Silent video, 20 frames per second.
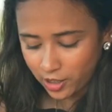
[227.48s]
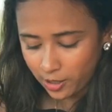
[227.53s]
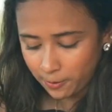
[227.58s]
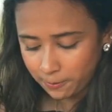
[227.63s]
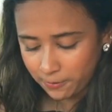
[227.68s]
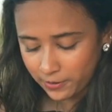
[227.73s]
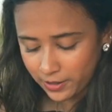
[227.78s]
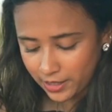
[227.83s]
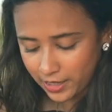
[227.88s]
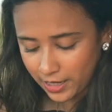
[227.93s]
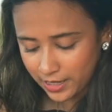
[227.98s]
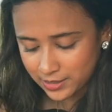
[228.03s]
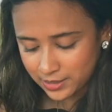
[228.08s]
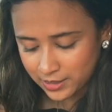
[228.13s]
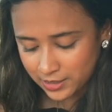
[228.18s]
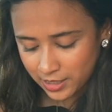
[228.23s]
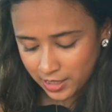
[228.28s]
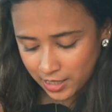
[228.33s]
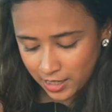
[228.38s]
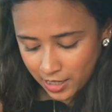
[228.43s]
up
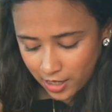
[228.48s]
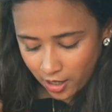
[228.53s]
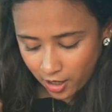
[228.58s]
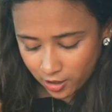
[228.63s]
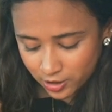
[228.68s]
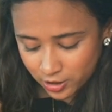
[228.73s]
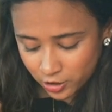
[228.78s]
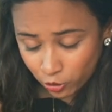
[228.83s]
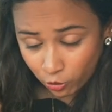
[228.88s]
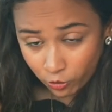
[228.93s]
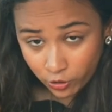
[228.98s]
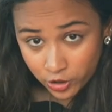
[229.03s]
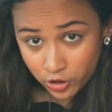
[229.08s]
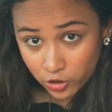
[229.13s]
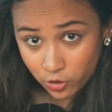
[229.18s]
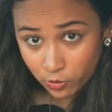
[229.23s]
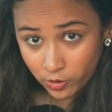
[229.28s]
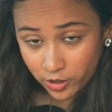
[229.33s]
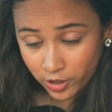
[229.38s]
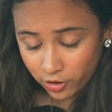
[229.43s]
as a storage
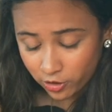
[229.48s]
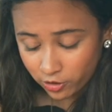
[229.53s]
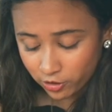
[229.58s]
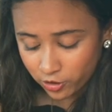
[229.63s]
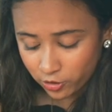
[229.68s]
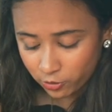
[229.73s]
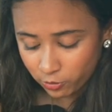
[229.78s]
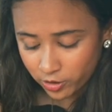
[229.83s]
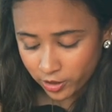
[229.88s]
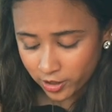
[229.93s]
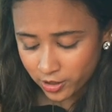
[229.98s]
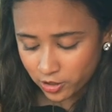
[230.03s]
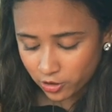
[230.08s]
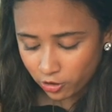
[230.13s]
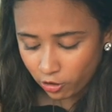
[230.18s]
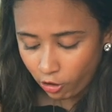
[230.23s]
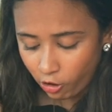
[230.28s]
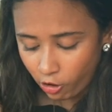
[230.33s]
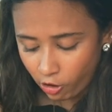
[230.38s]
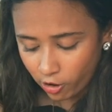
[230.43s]
over here unit,
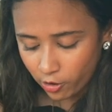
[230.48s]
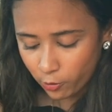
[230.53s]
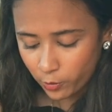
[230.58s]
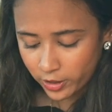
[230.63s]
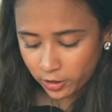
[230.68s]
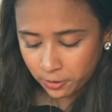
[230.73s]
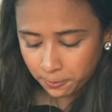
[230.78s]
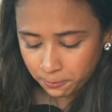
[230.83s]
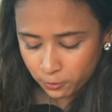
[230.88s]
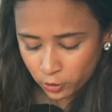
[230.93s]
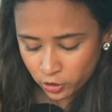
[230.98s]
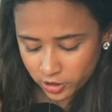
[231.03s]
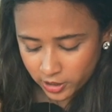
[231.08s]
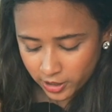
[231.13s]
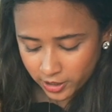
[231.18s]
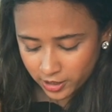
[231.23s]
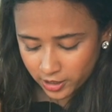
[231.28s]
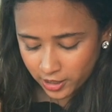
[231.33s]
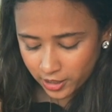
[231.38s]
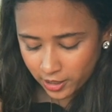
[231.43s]
or when you push
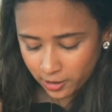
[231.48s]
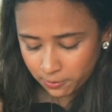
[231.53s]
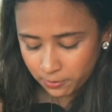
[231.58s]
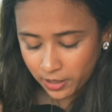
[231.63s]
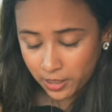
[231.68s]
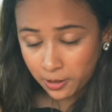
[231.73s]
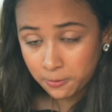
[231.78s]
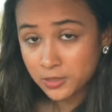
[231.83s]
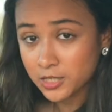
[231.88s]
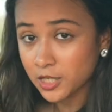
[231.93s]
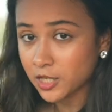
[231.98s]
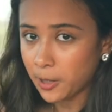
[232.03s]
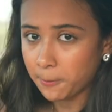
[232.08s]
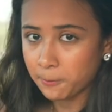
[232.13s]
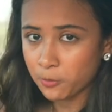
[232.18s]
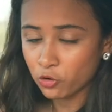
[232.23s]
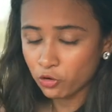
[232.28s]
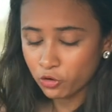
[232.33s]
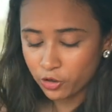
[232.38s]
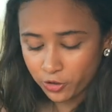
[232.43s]
it, it becomes a cup
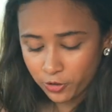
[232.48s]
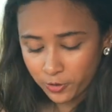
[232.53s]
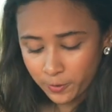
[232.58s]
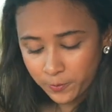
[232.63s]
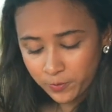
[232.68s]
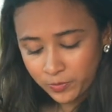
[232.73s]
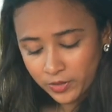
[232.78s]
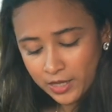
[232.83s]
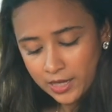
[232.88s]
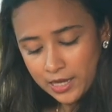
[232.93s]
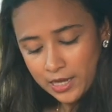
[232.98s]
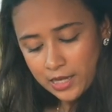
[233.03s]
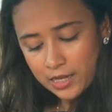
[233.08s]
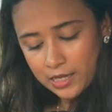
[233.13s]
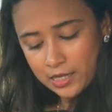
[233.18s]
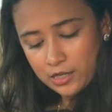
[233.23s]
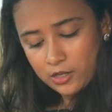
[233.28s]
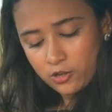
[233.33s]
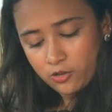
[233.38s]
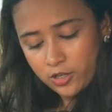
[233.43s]
holder.
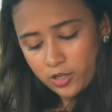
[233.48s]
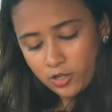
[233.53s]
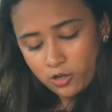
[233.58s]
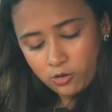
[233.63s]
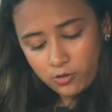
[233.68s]
Looking